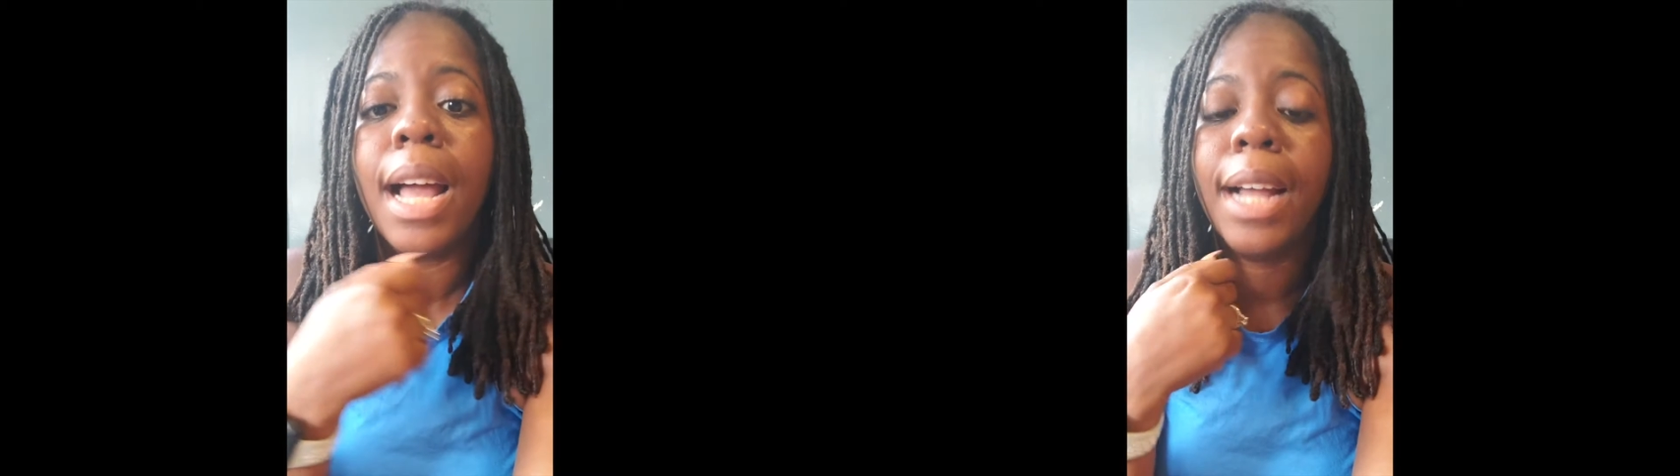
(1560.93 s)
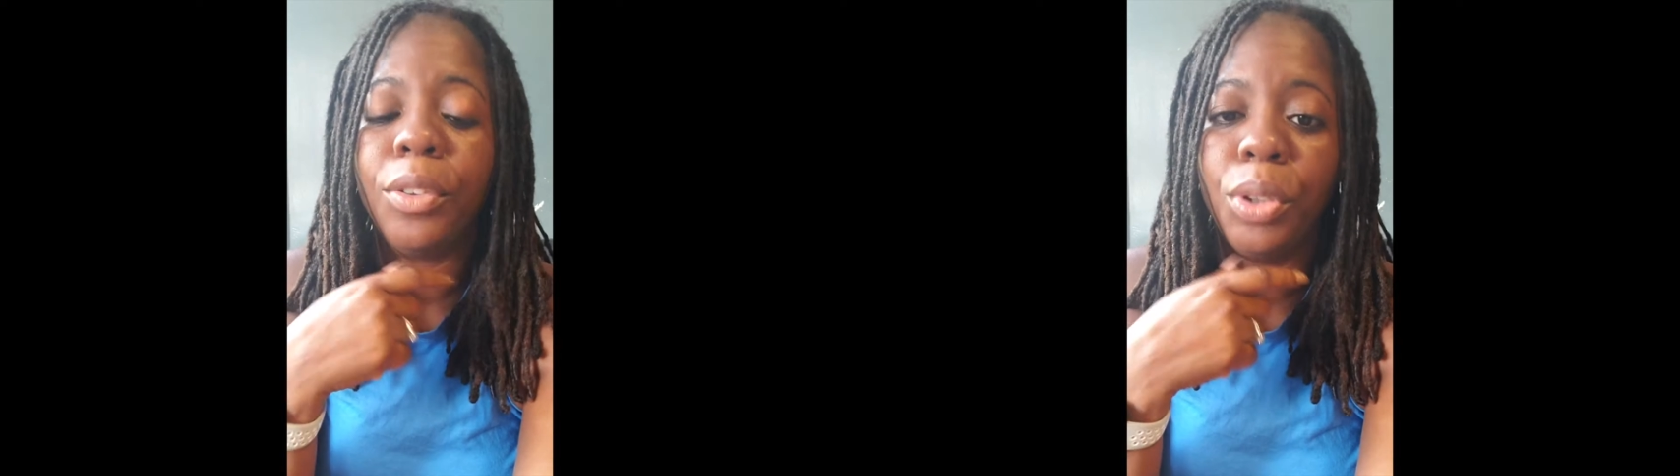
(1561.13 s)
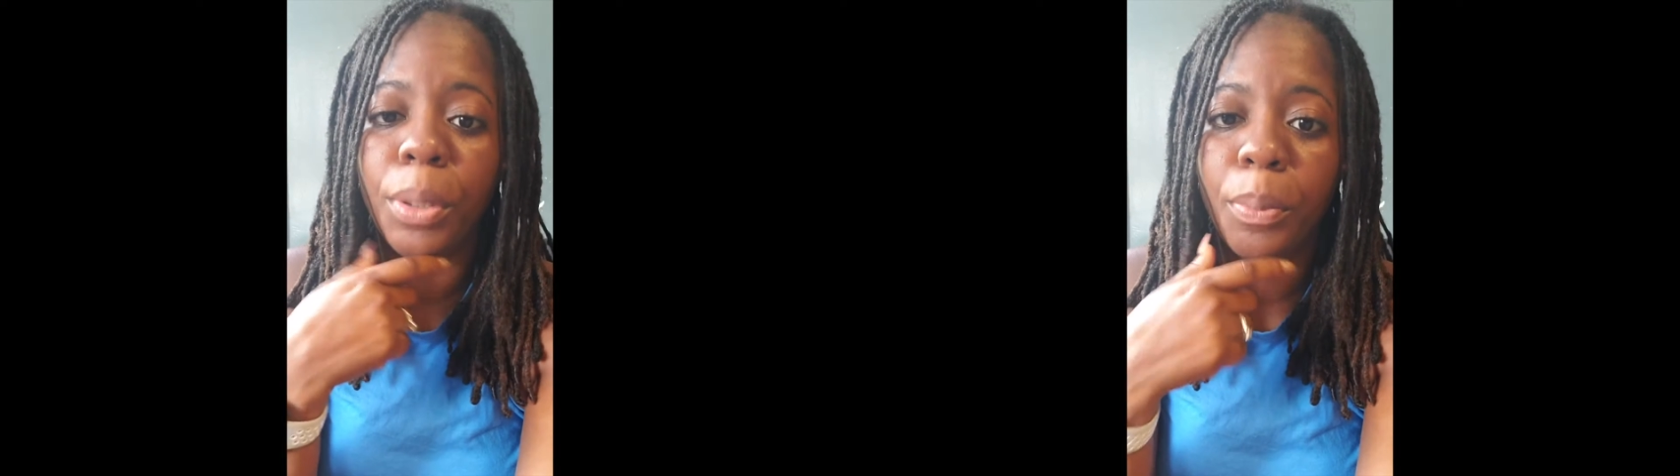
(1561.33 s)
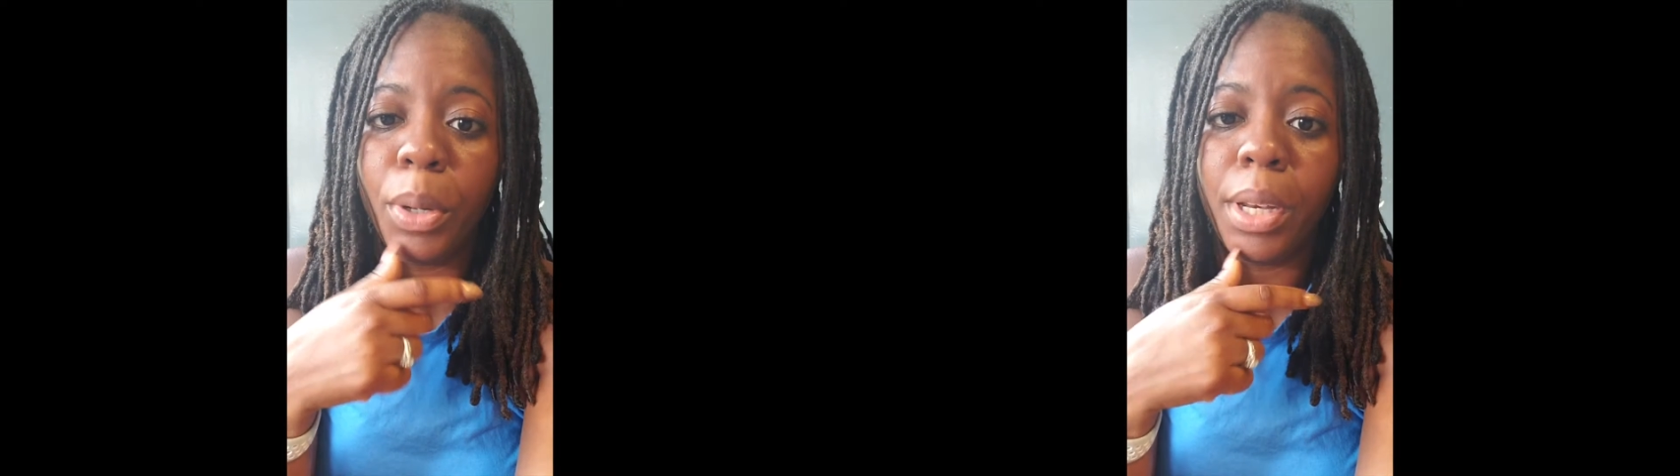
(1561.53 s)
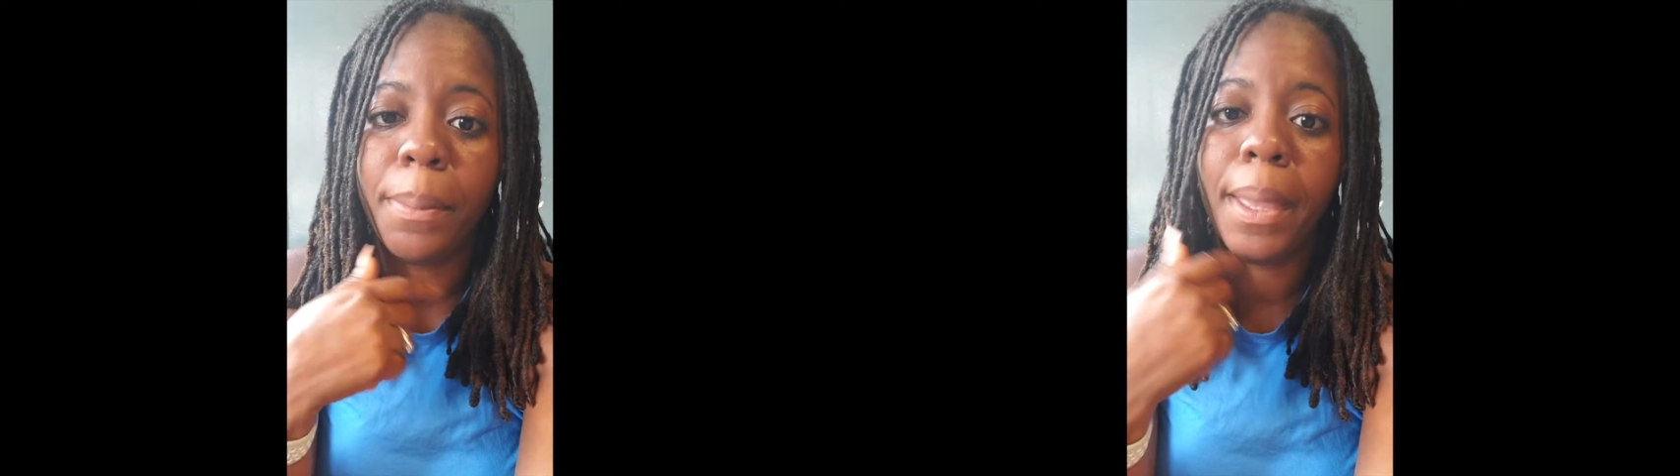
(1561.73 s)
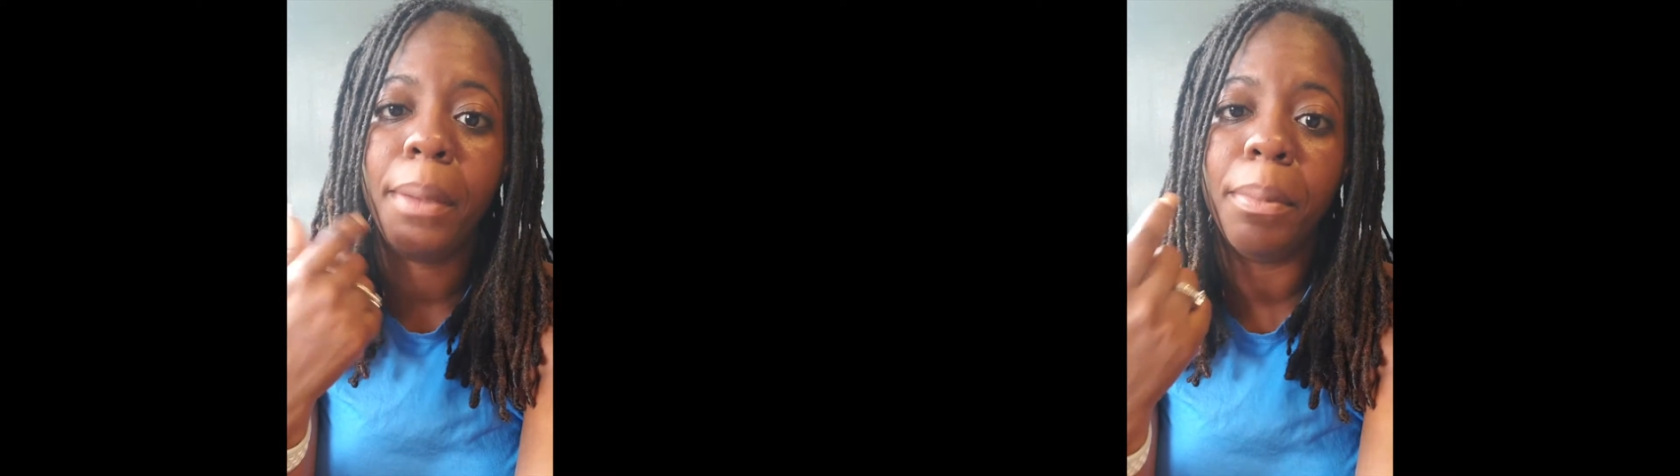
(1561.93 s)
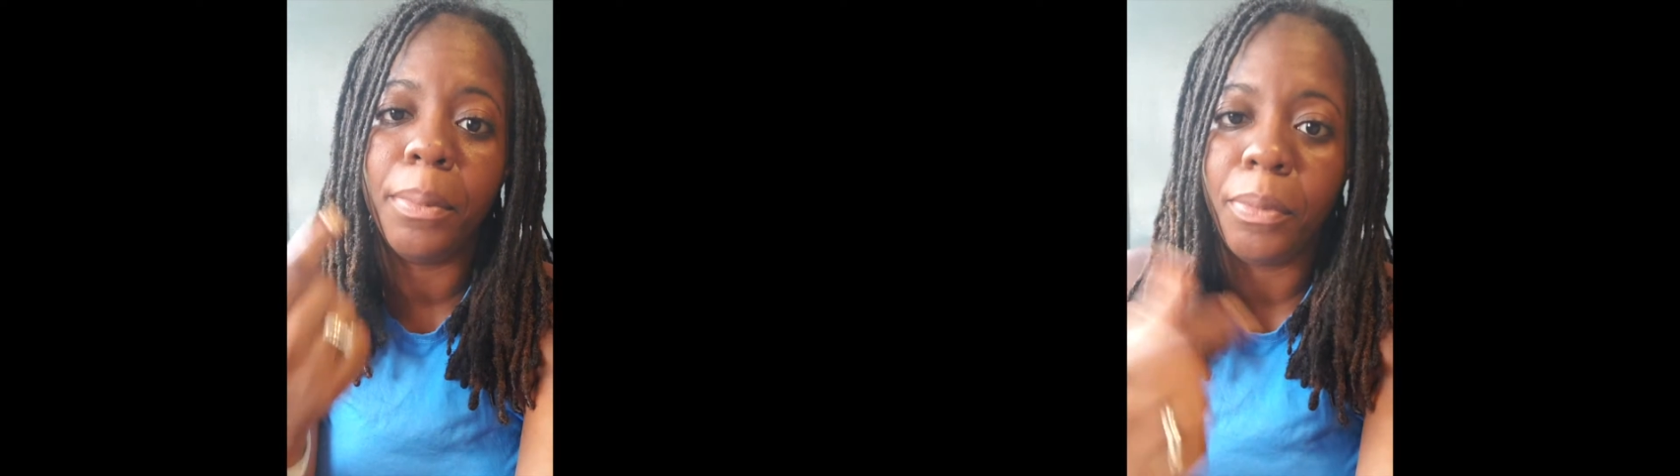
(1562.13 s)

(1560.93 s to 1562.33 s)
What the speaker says: I do the Brittany Babe